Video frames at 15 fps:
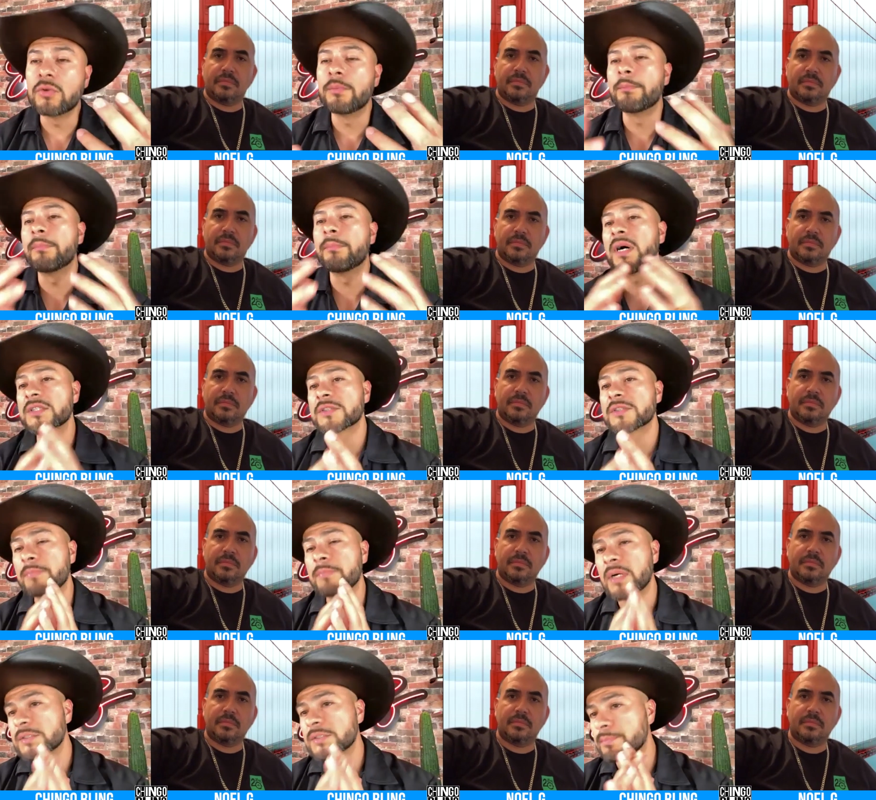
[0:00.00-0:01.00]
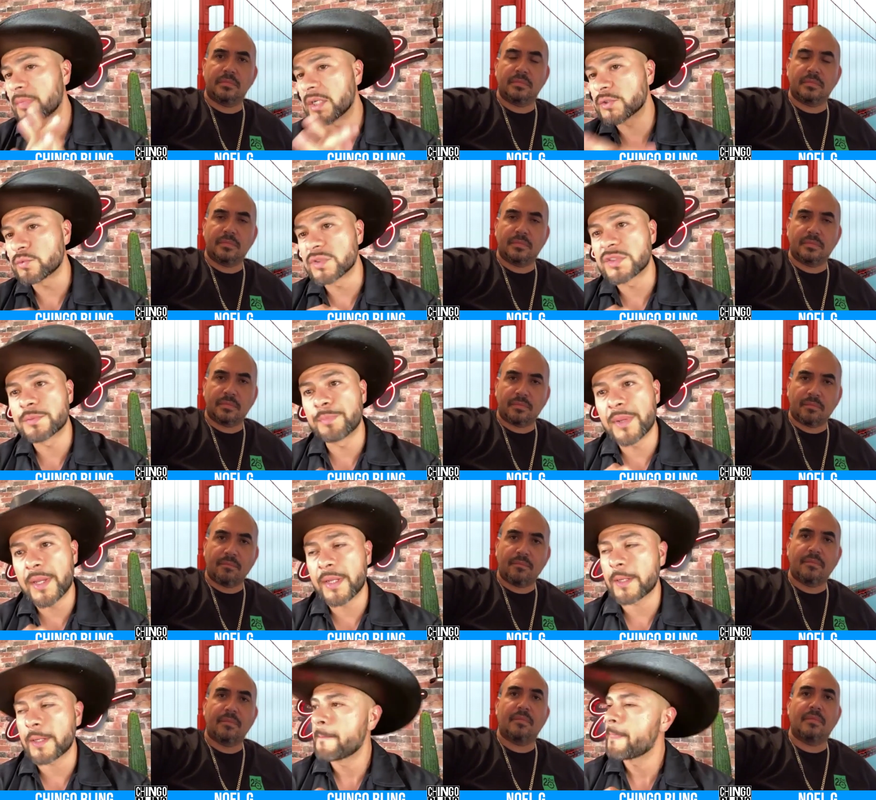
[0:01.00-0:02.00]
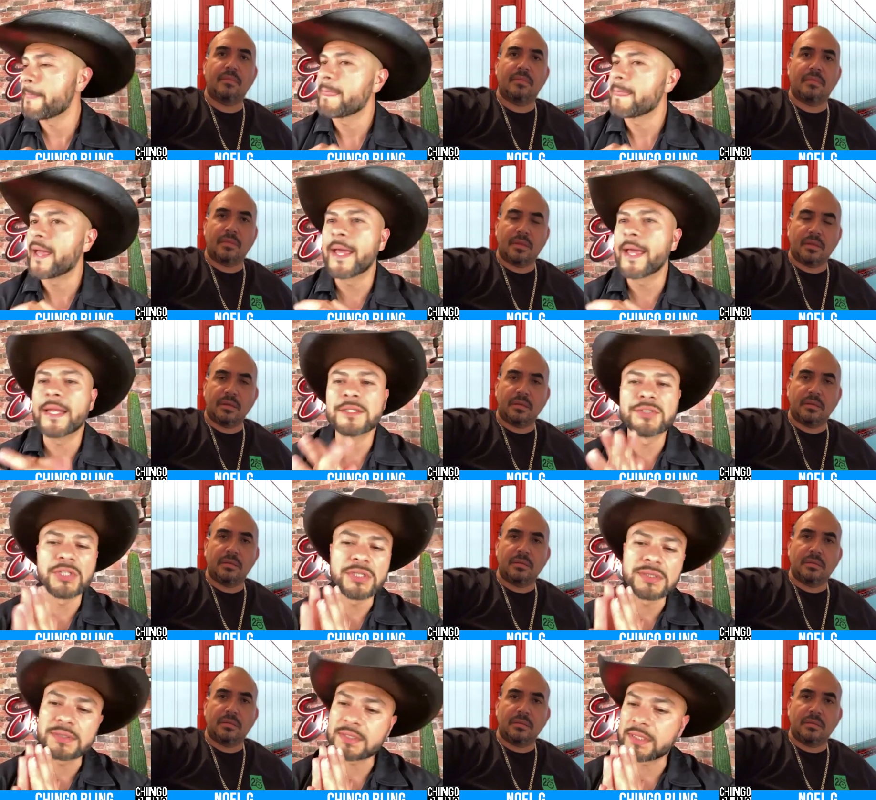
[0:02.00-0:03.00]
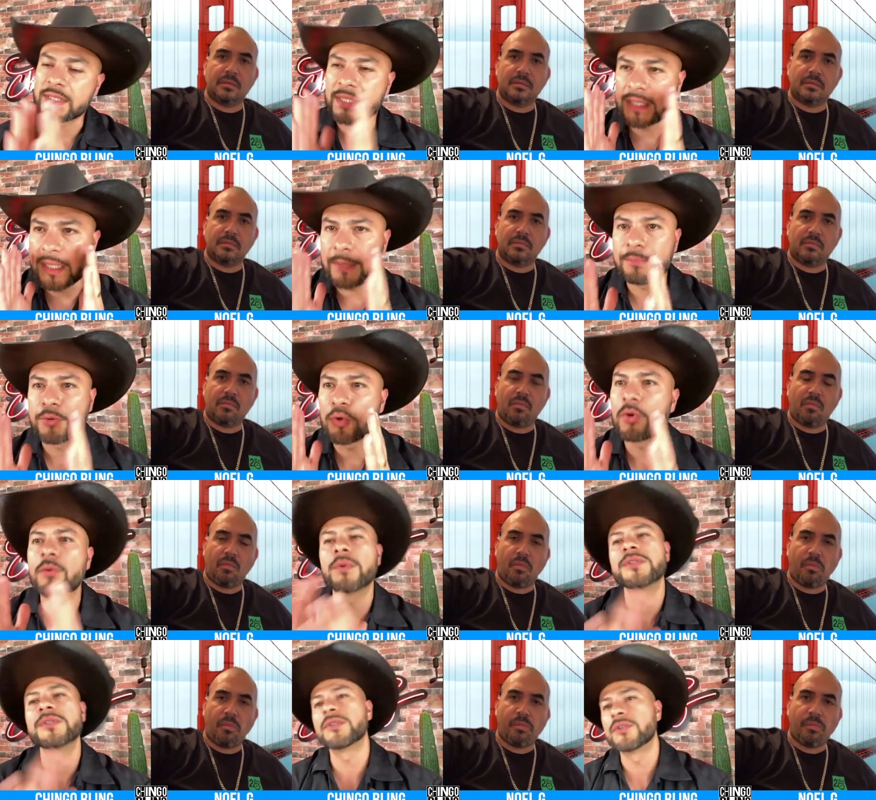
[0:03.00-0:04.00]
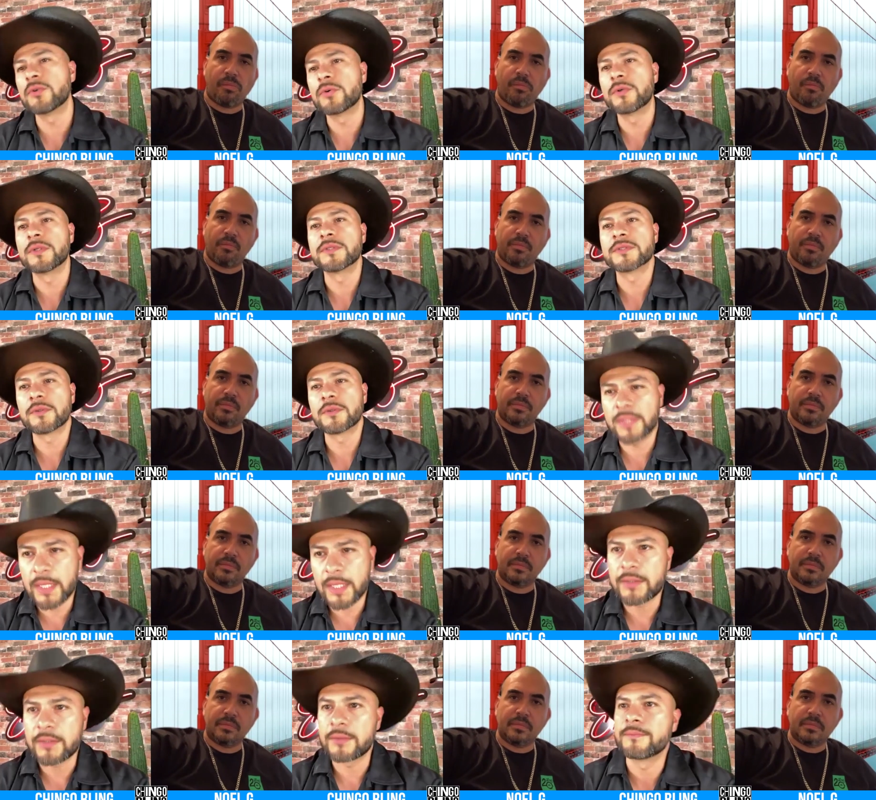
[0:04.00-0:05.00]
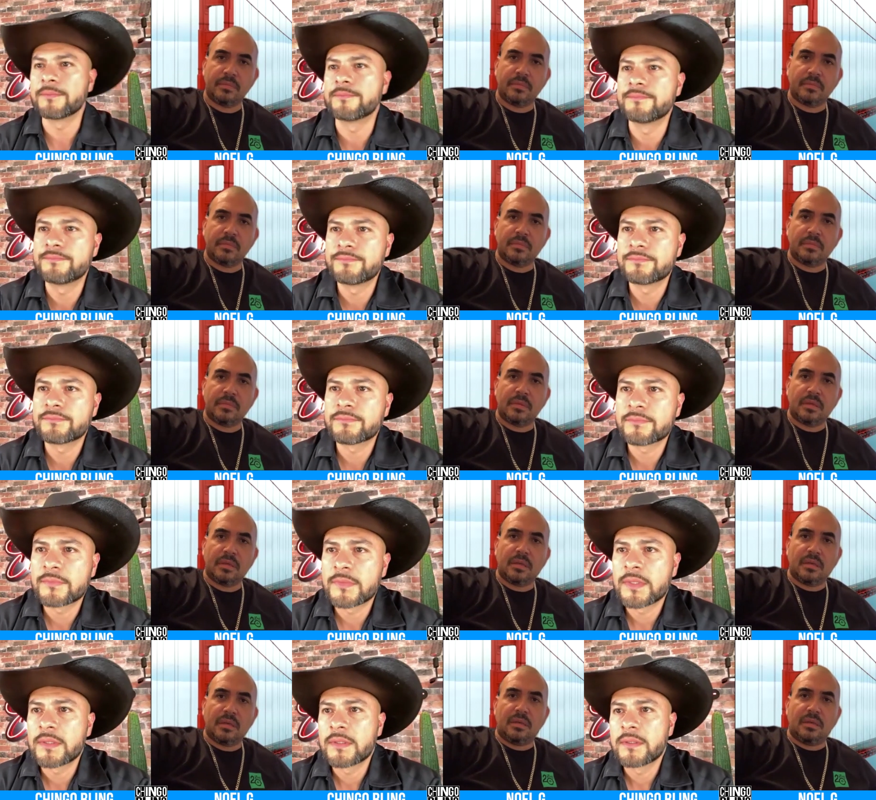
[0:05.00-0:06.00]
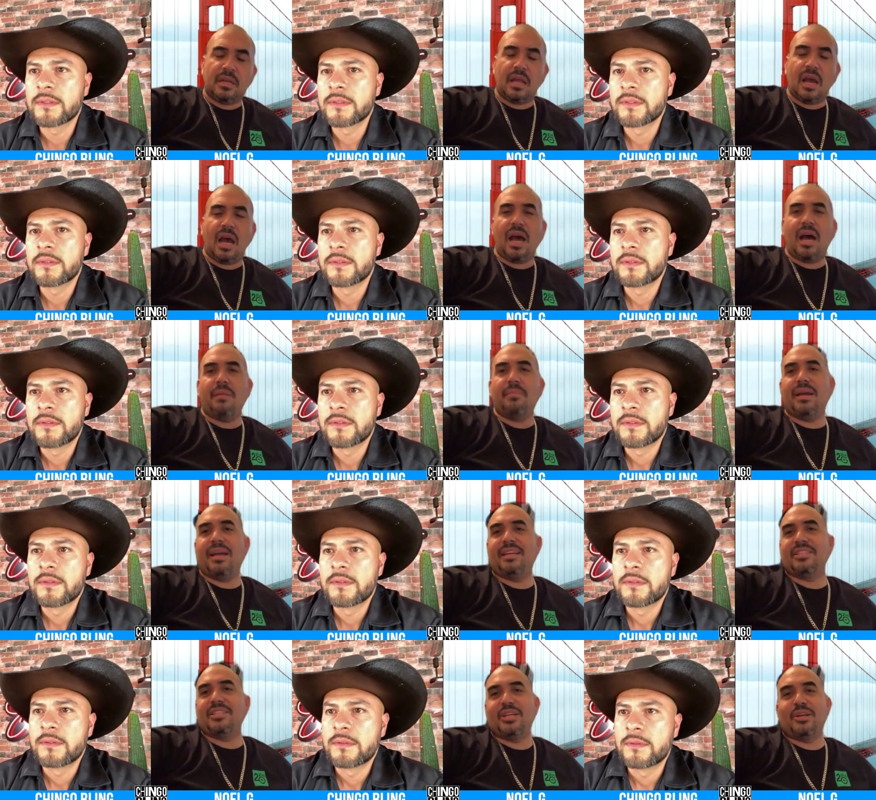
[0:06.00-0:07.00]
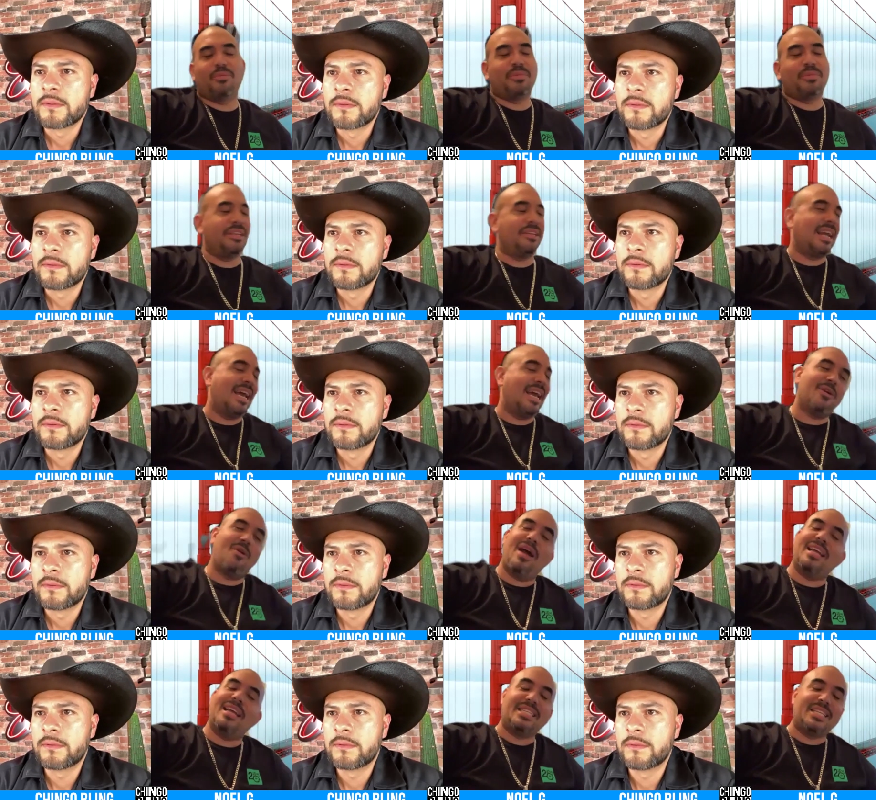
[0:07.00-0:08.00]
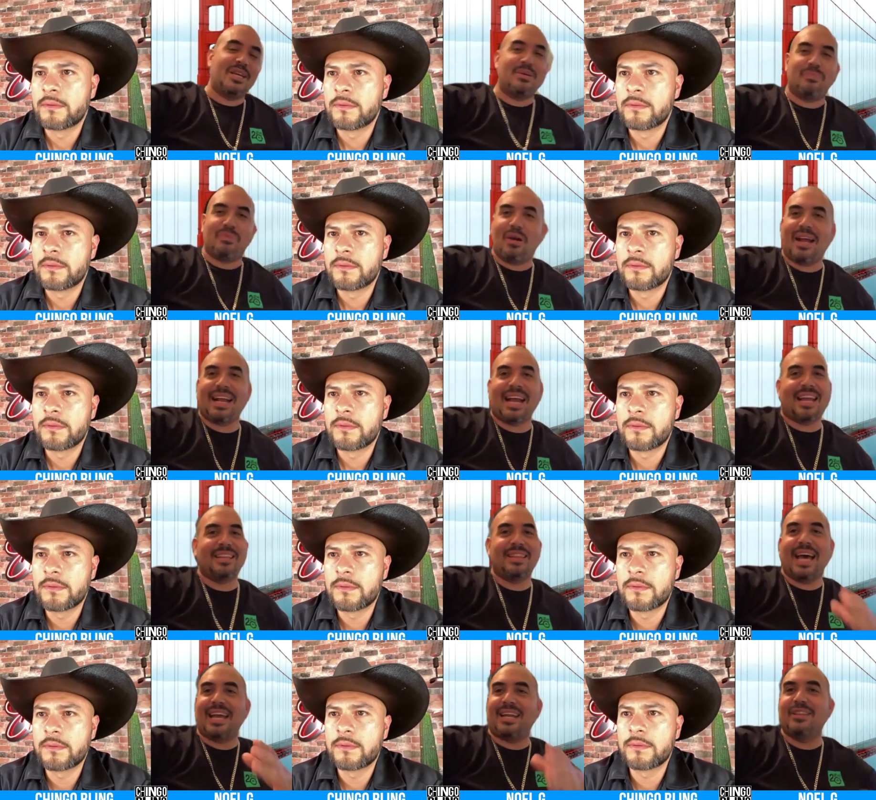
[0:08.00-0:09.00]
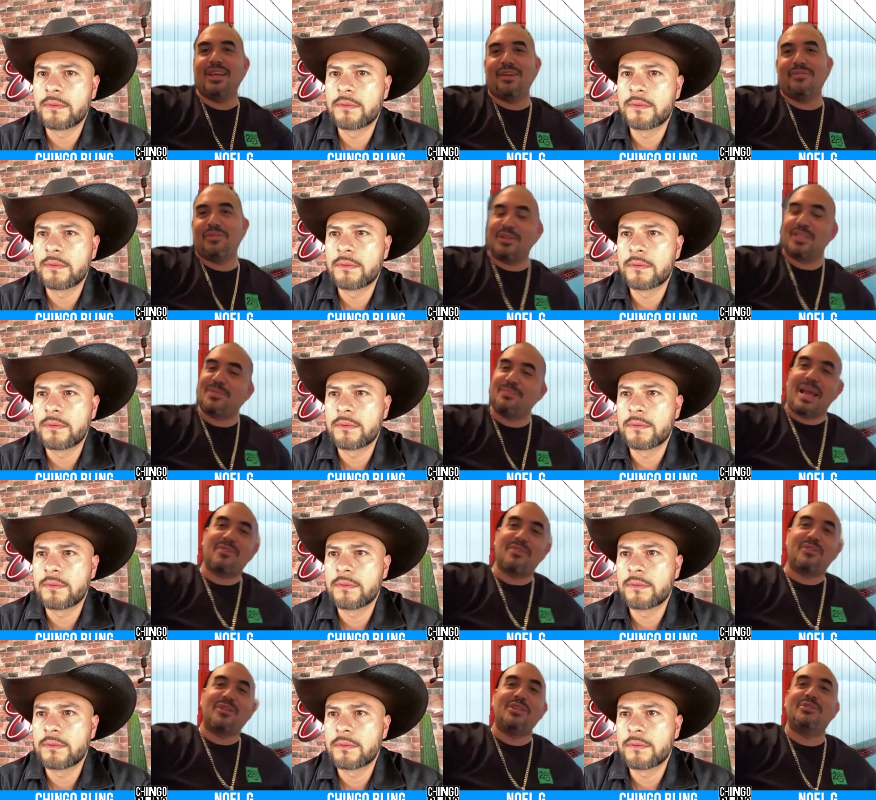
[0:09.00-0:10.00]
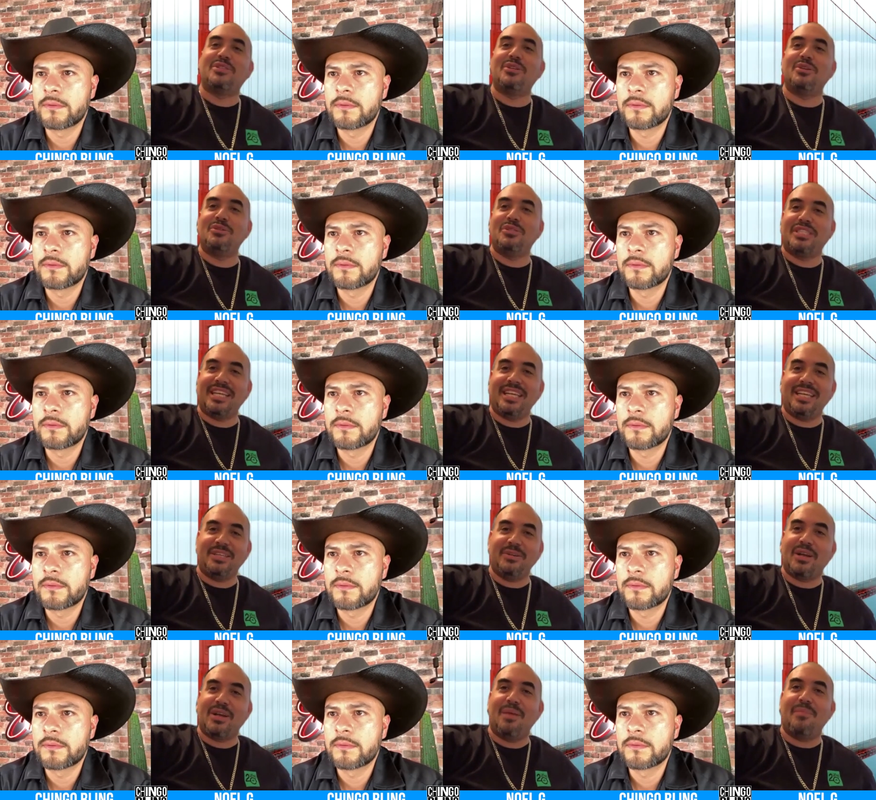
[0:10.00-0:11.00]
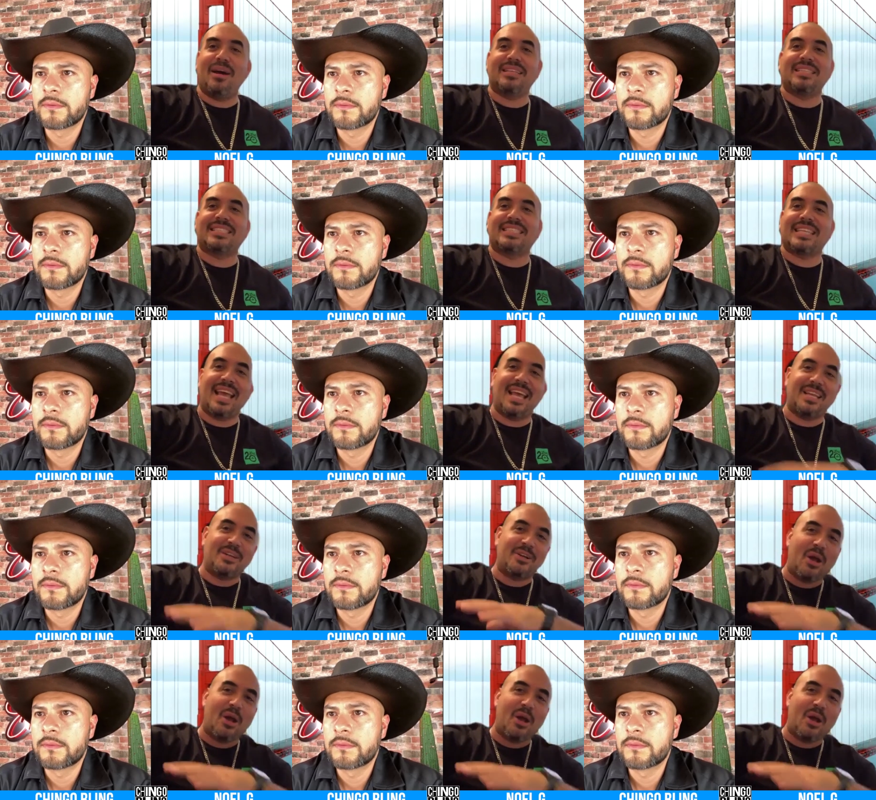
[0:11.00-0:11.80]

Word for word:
Speaker 1: Much, much, much respect and just keep doing what you're doing. So thank you.
Speaker 2: Nah, man, chill, but you got no idea, bro. I got a lot of love and respect for you, 2G. You come on set, you're